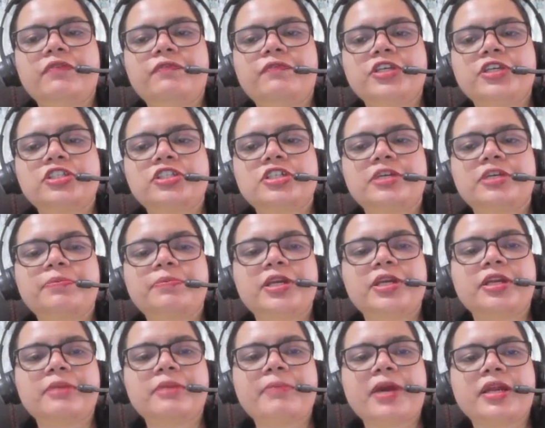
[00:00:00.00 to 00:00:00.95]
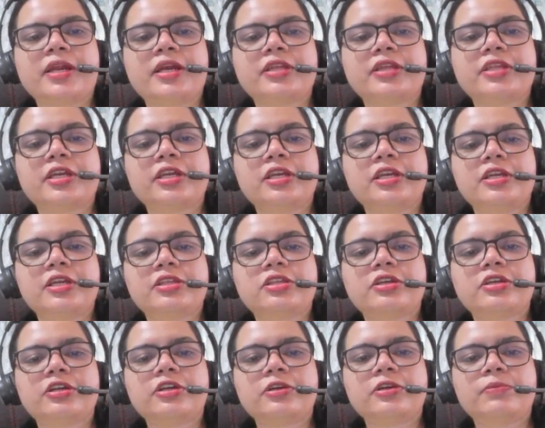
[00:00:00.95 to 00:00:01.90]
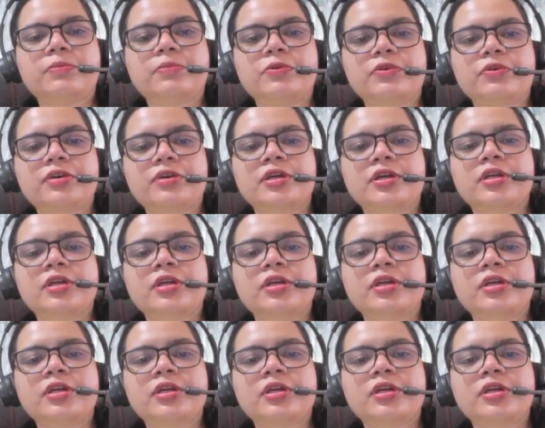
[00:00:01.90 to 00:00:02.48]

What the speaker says: featured Peter Pan as an illustrated book.